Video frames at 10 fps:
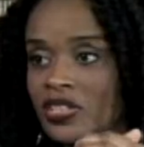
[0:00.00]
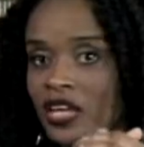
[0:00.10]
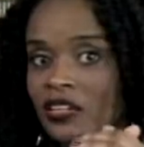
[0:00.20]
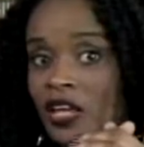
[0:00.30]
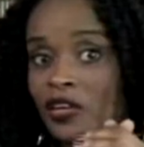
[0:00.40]

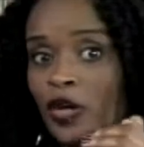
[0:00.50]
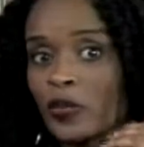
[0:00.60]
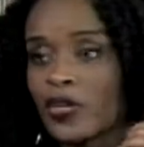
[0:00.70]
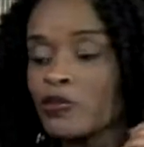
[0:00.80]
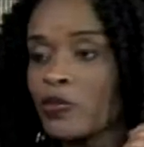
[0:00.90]
And
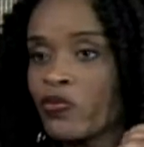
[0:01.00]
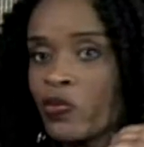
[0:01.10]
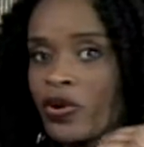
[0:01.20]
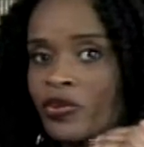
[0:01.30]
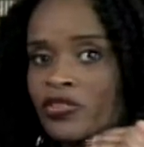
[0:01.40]
whereas
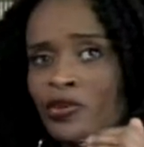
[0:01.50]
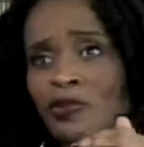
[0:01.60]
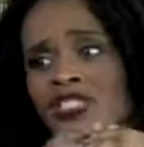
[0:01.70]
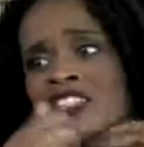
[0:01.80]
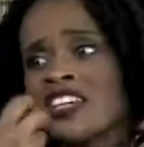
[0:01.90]
before, I was very
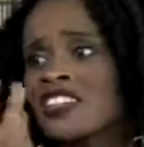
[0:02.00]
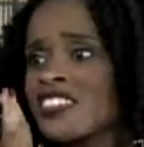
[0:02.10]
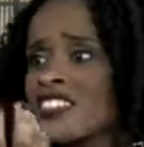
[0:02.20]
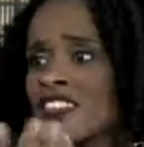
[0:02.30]
much like just